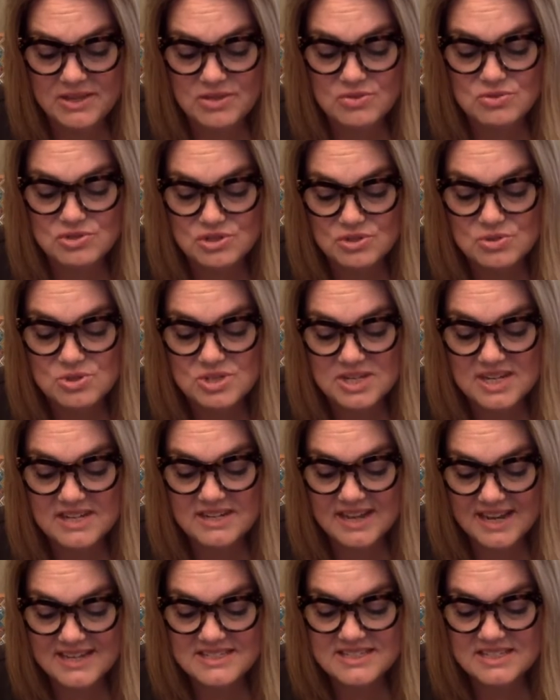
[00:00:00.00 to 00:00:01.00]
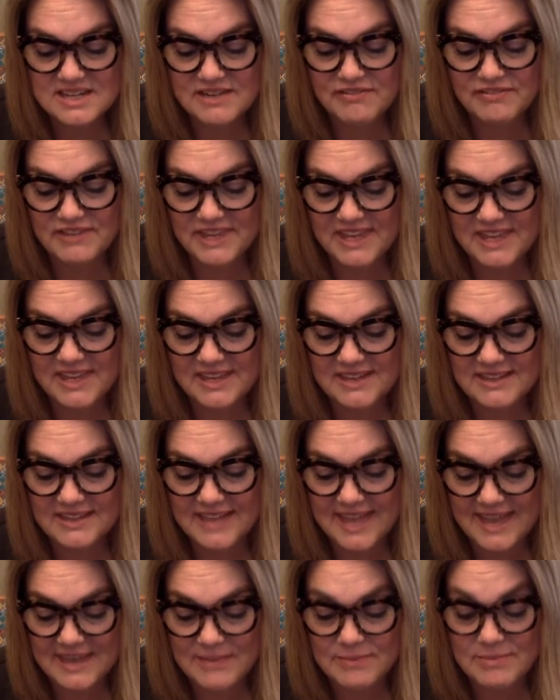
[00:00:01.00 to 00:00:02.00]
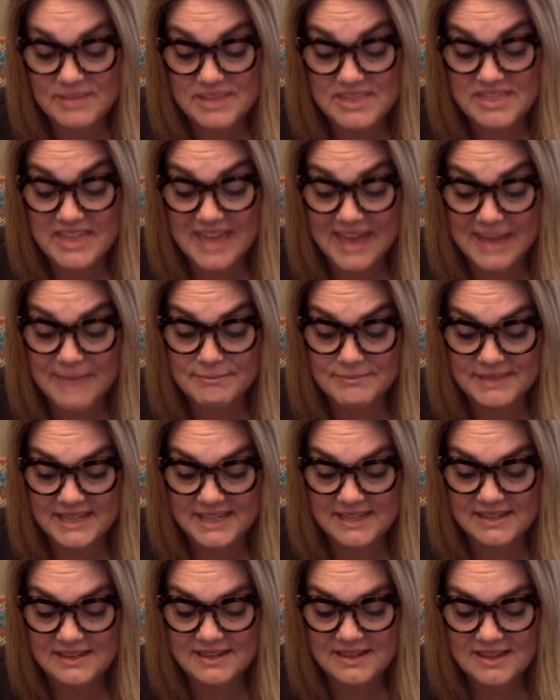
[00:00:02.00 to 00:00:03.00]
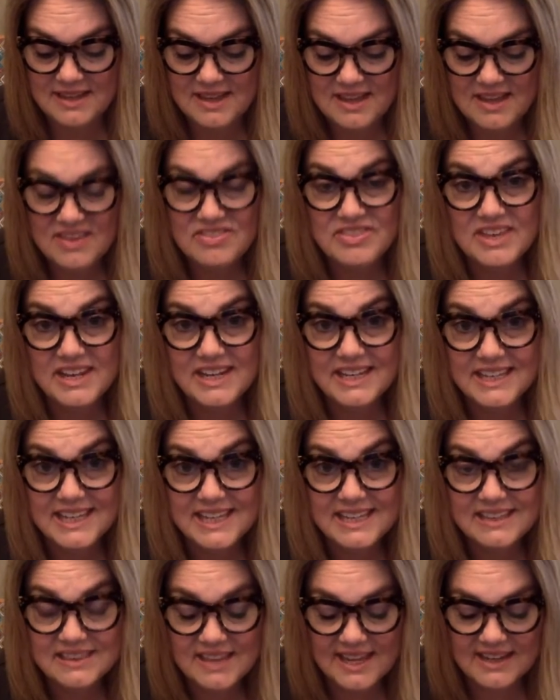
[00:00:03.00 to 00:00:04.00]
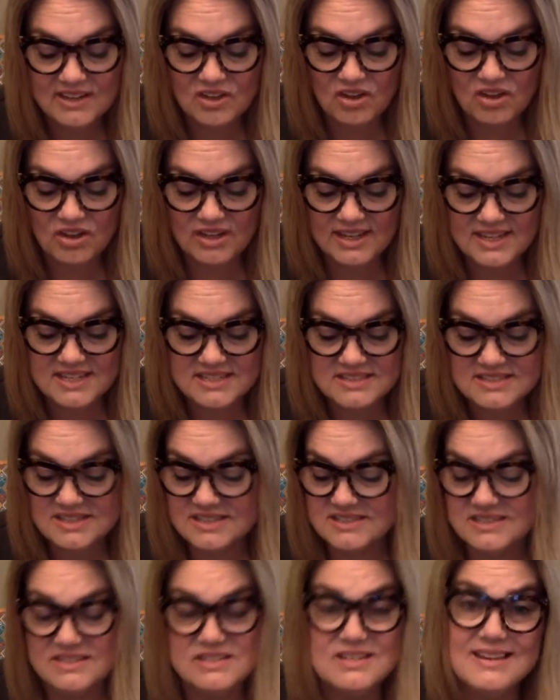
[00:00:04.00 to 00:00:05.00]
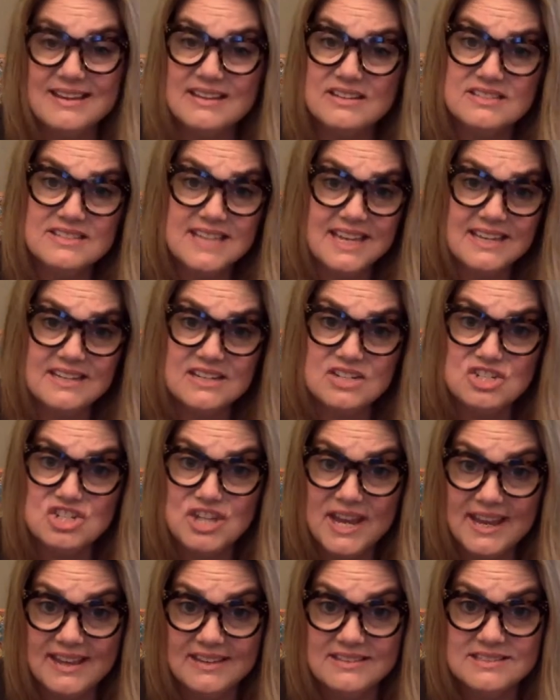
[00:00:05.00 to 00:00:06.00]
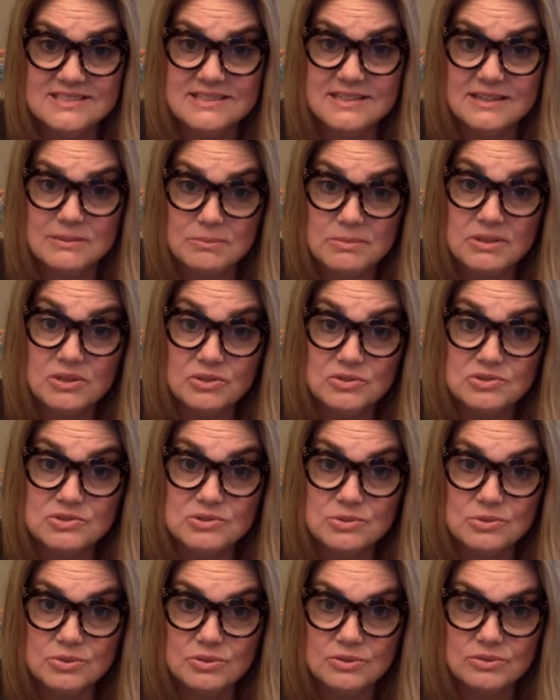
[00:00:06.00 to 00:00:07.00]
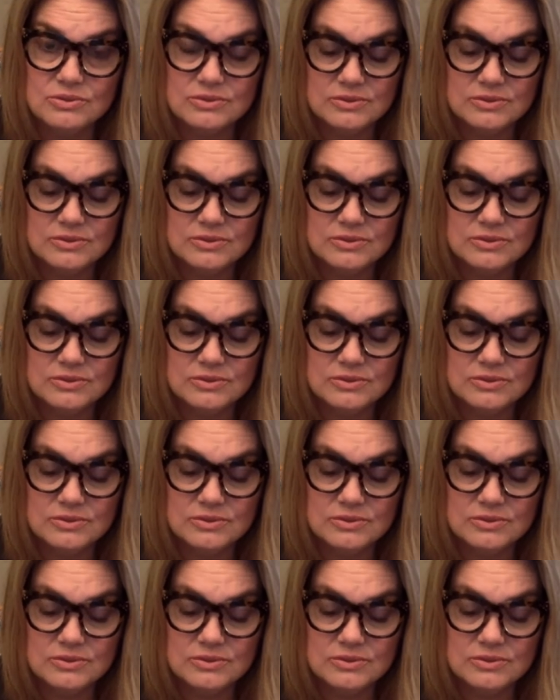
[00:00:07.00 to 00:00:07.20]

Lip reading: who's usually a nice enough kid, can be that mean, then a kid like August doesn't stand a chance in middle school.